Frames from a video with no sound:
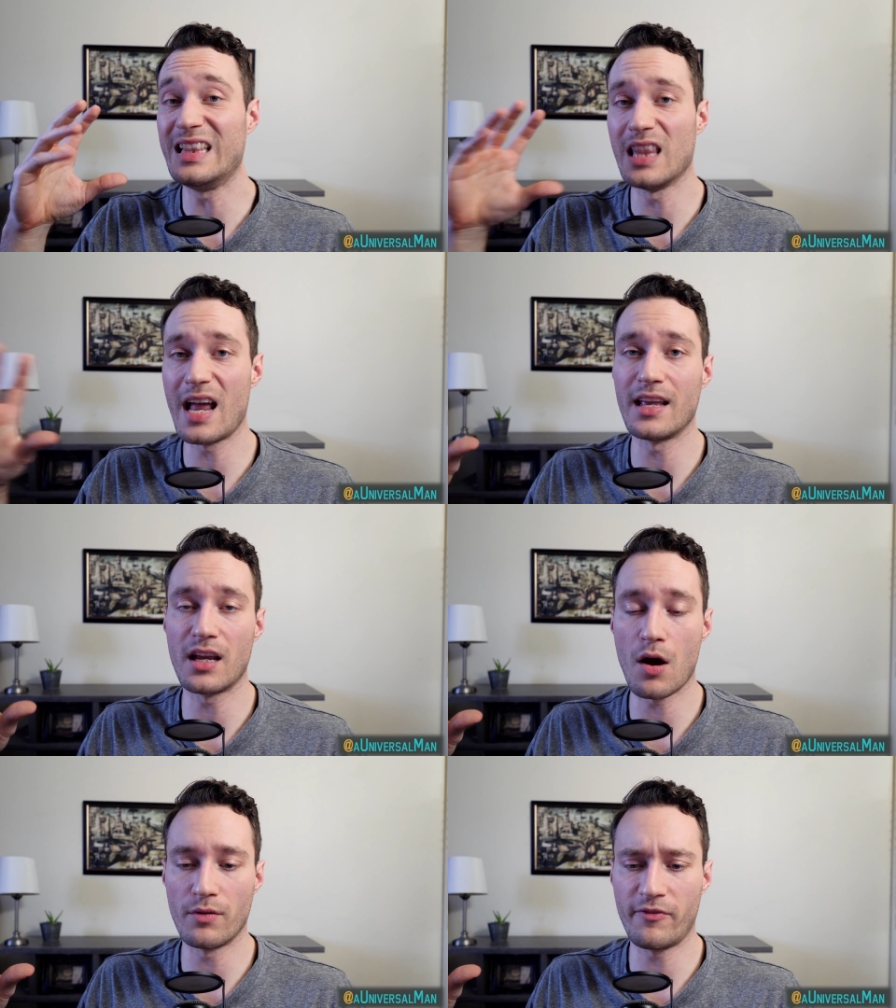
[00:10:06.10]
letting
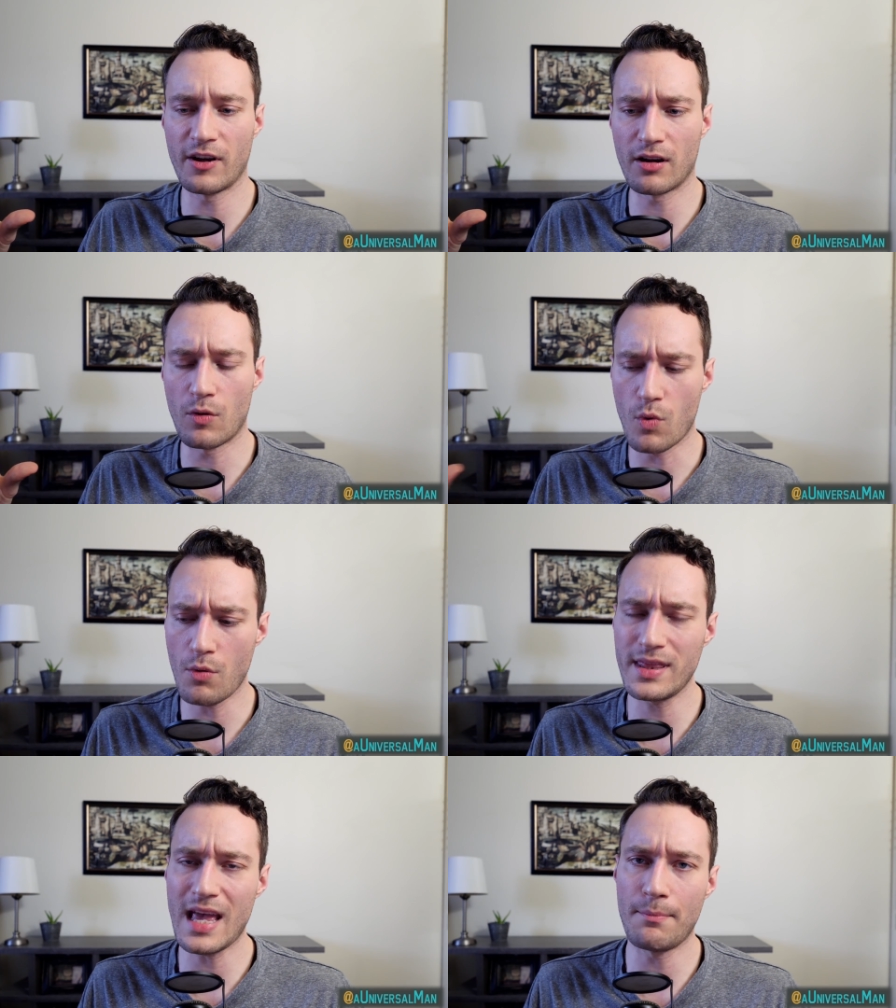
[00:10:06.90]
go and figuring out what
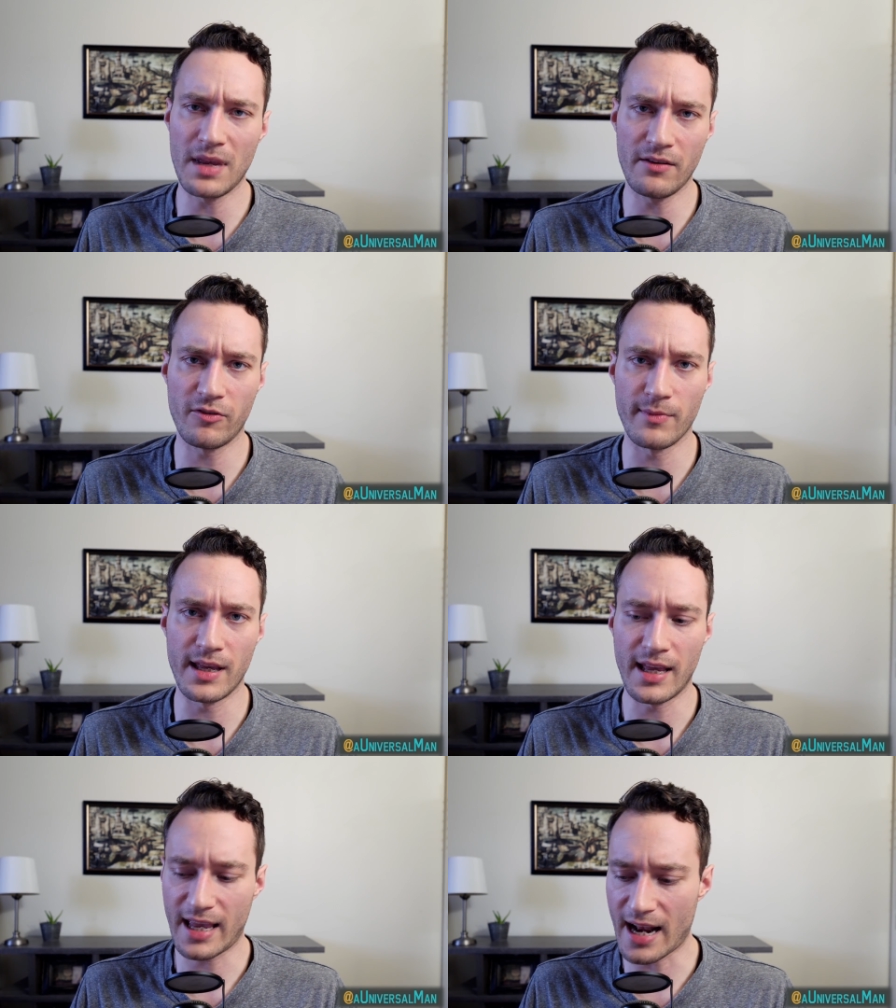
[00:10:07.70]
would that mean for
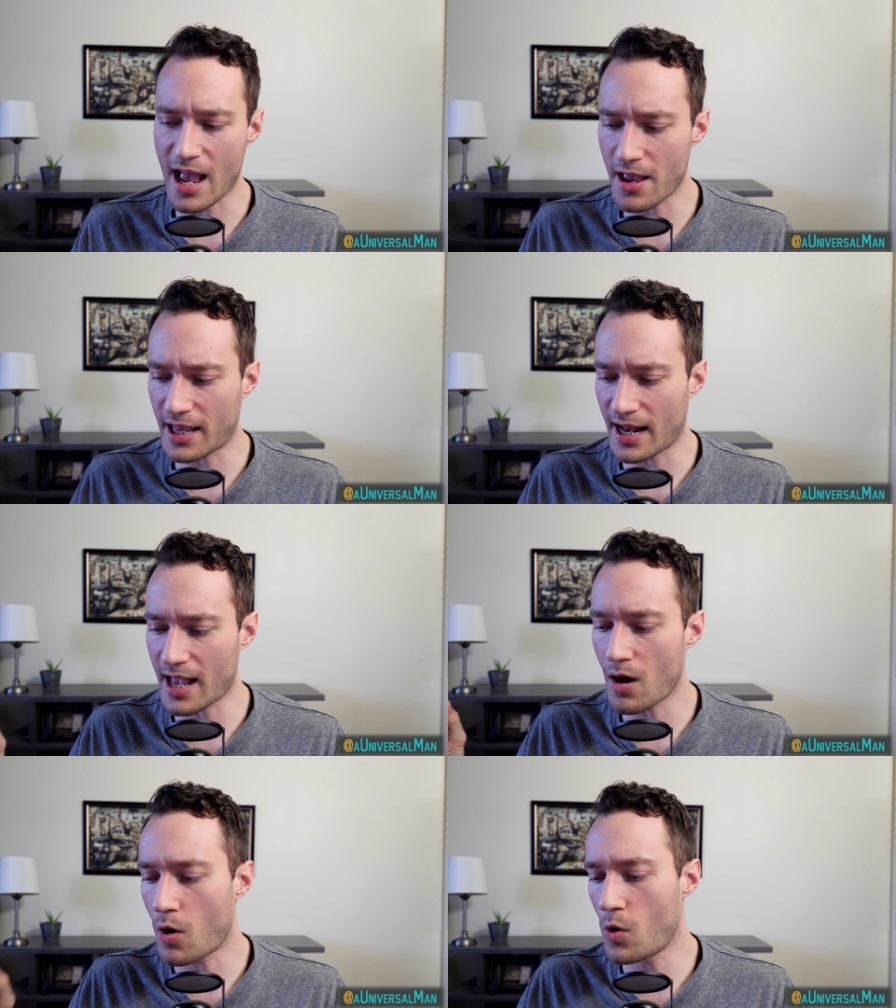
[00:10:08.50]
me? Can I can I
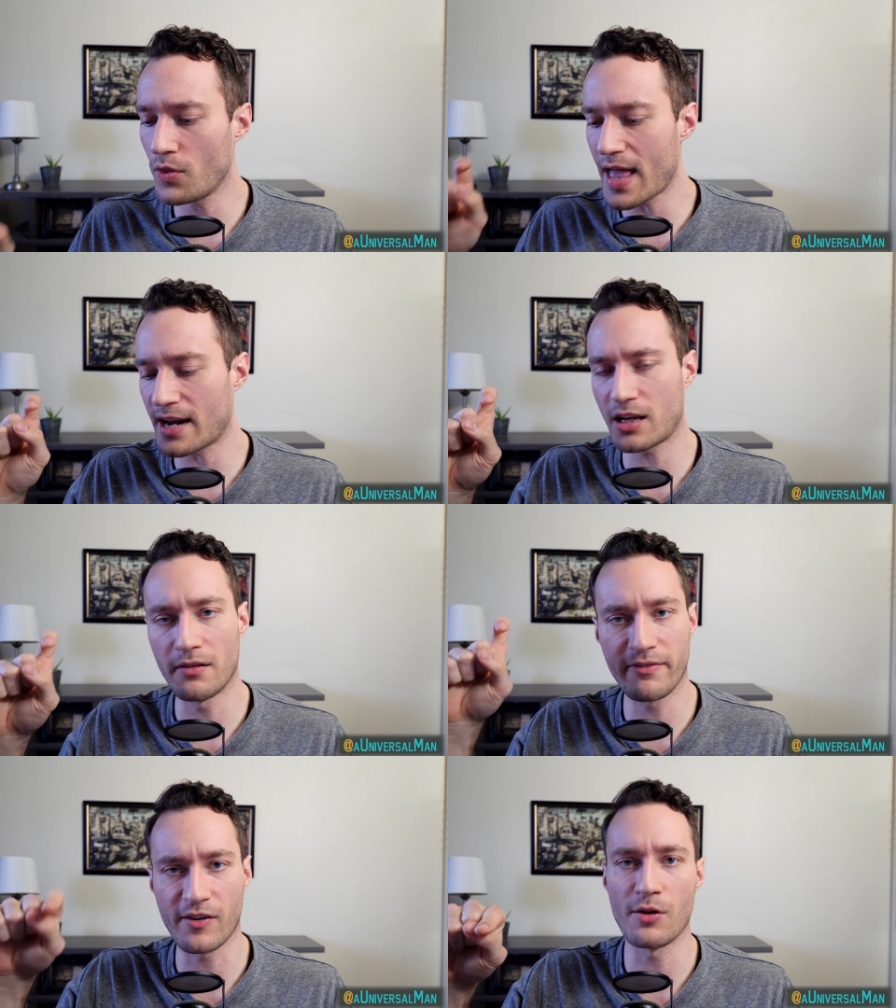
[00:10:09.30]
hold that
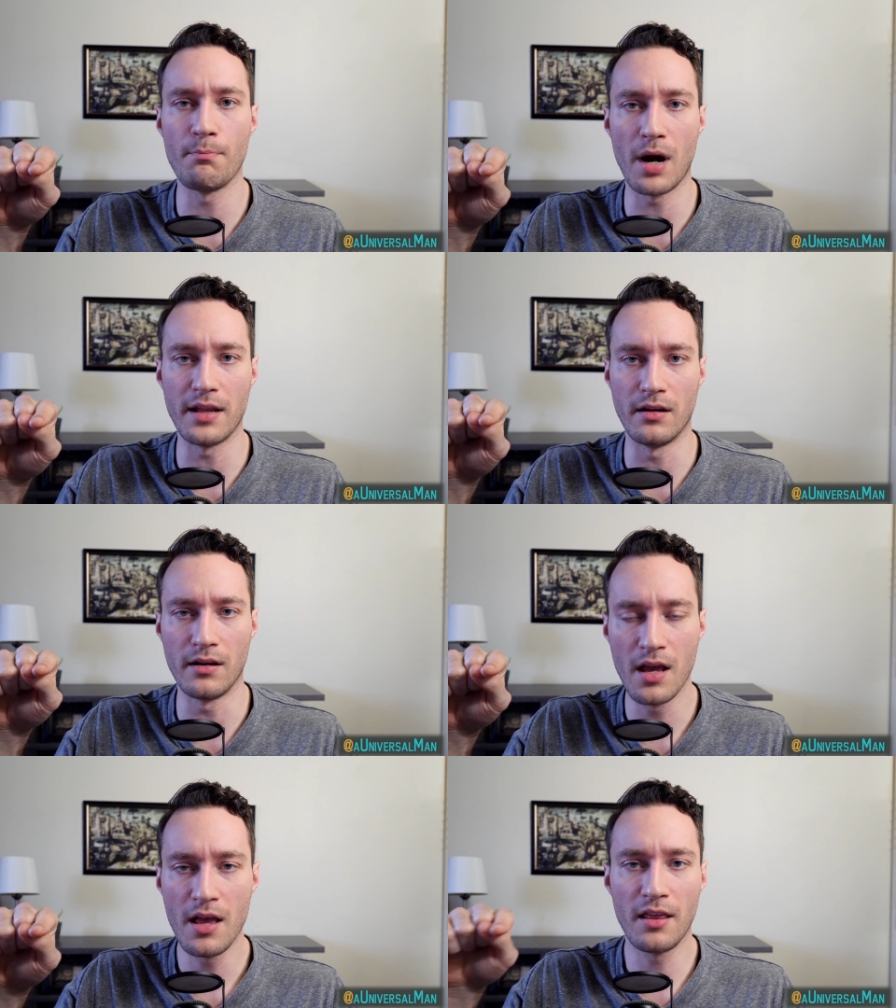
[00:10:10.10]
confirm
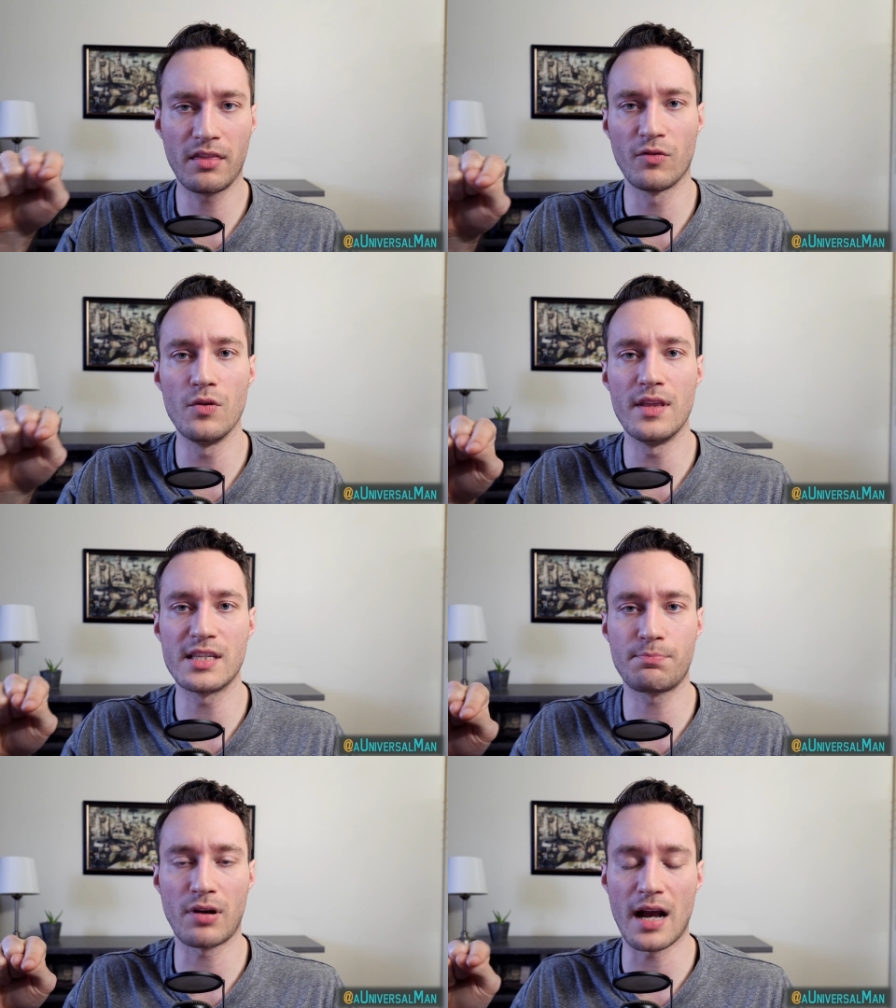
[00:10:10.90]
button through this
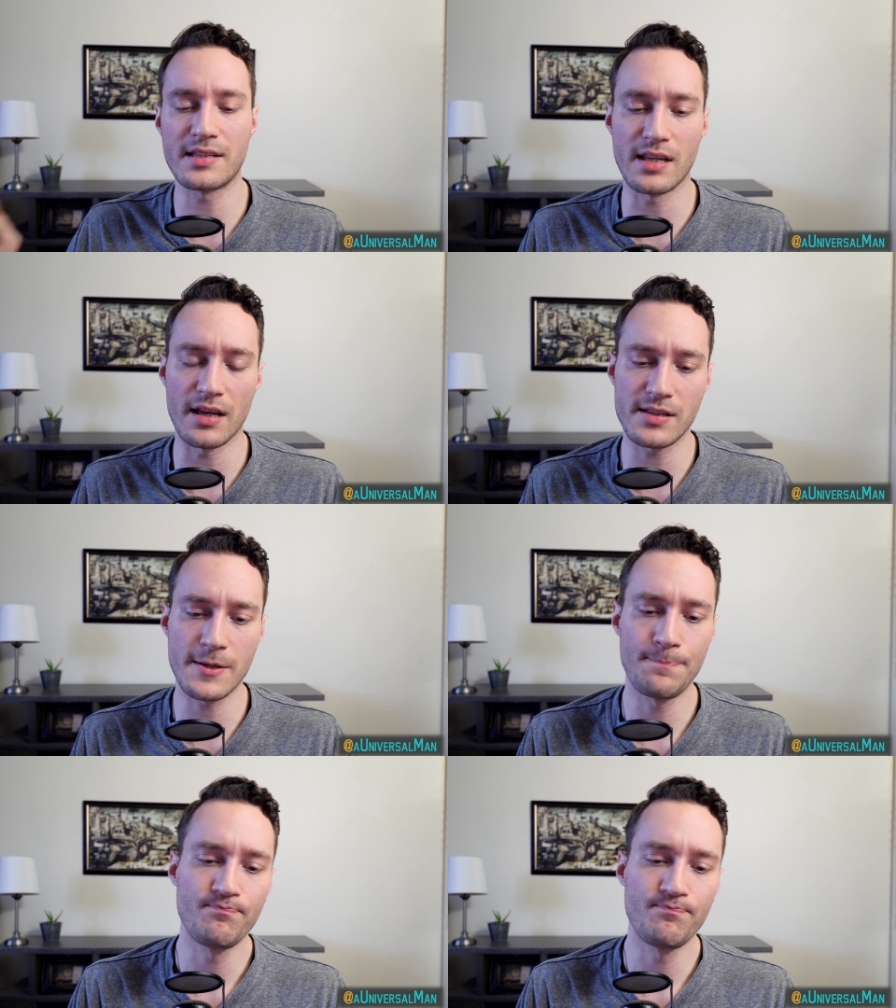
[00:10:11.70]
process?